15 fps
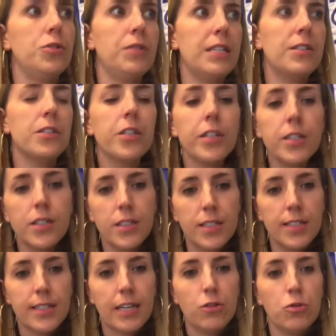dancers to
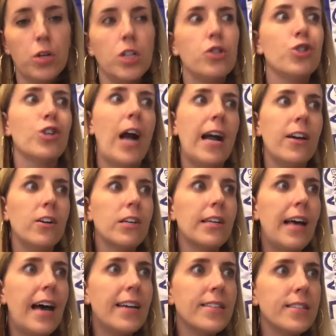schedule a trial
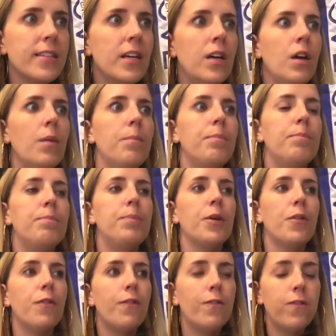class
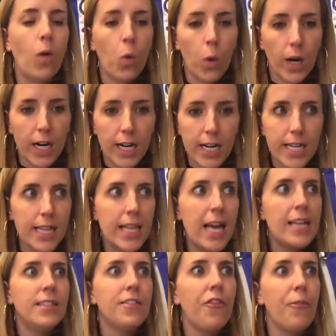before the
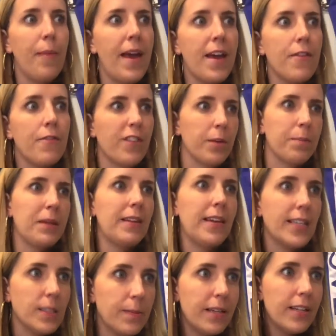end of May for
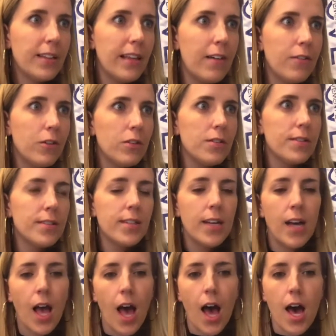placement in levels.
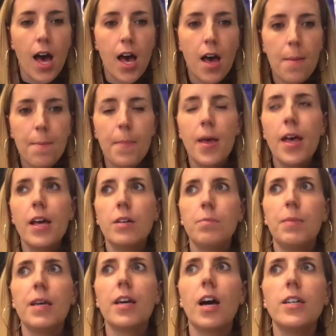
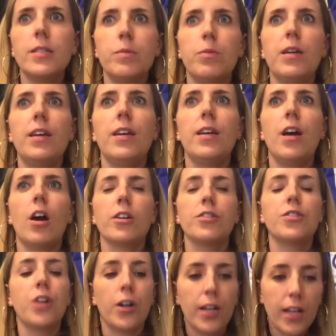Because we are
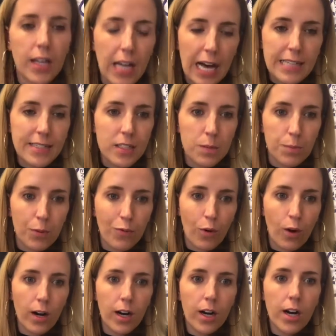starting classes
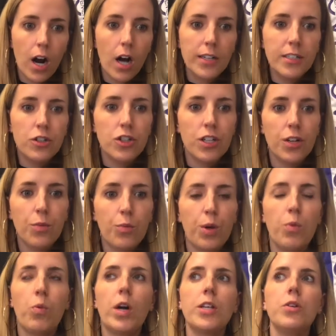before our audition, we
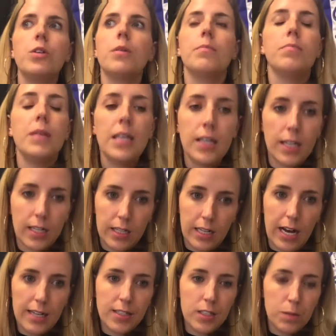want you to be in
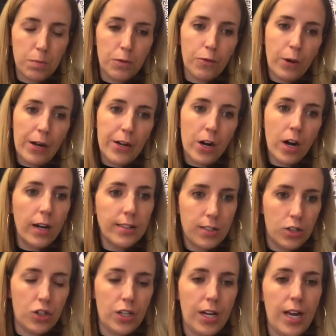classes before you're
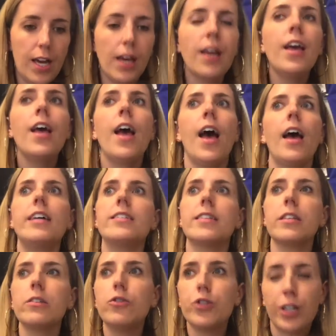auditioning. It's a
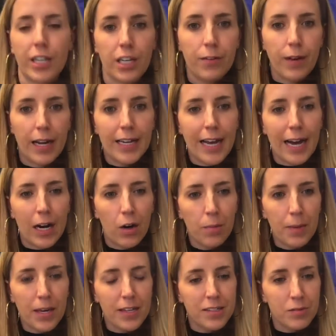little tricky right now
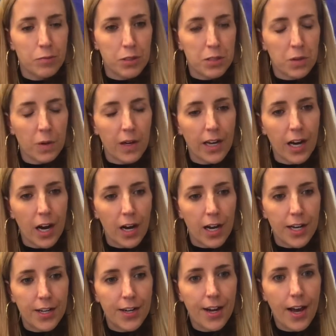because of what's going
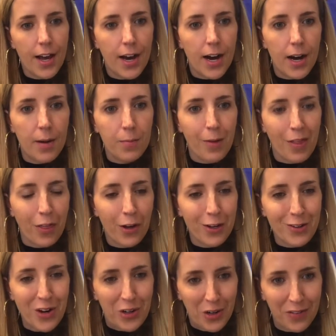on with the
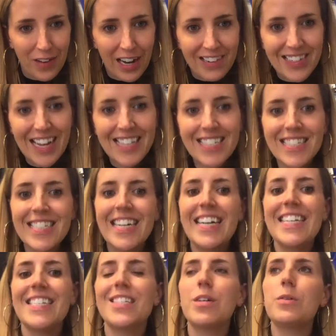coronavirus.
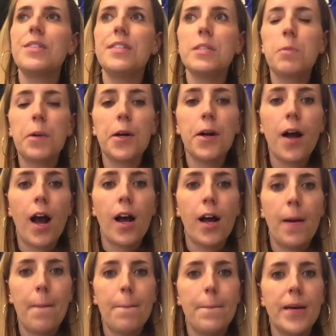So since we're
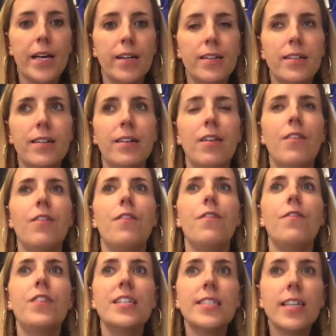
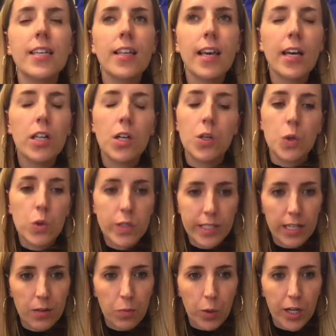physically closed
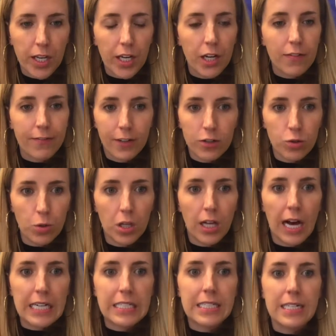and working on virtual
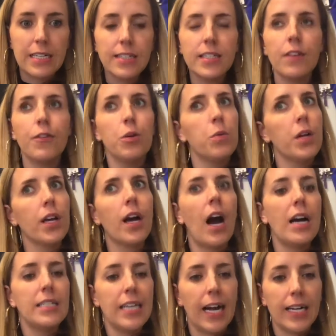classes, if you want to
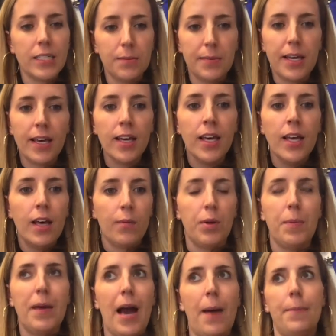contact me, we'd
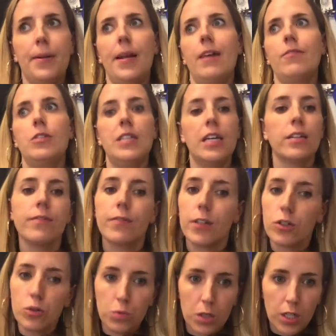be happy to have you take a
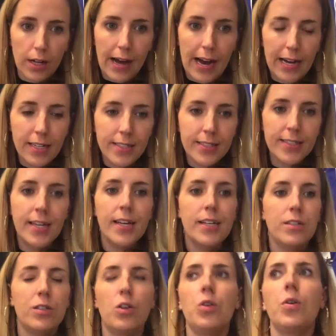virtual class
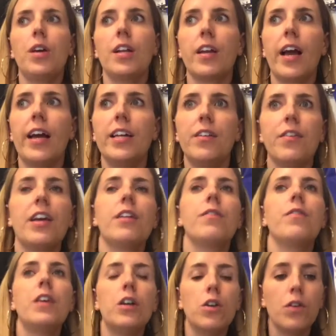so you can kind of get a
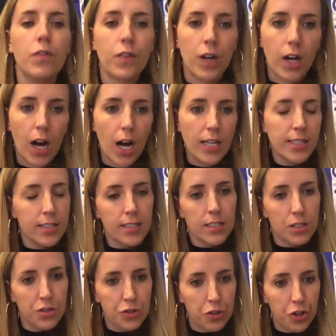feel for us in the
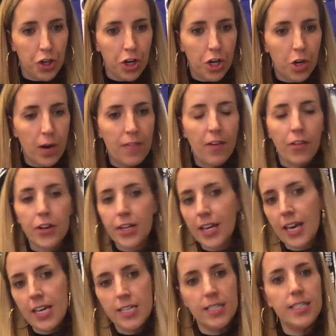studio and other
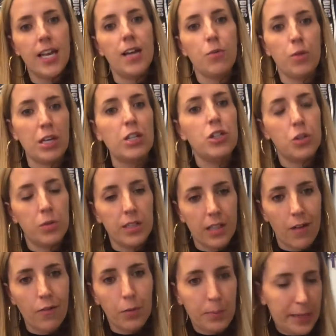kids, and we can do a
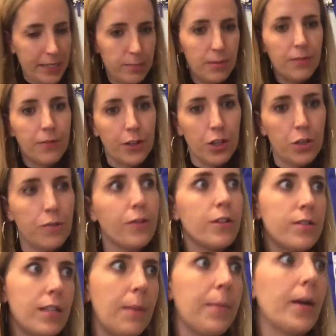level placement for you for
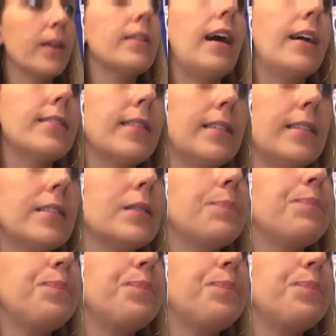summer classes.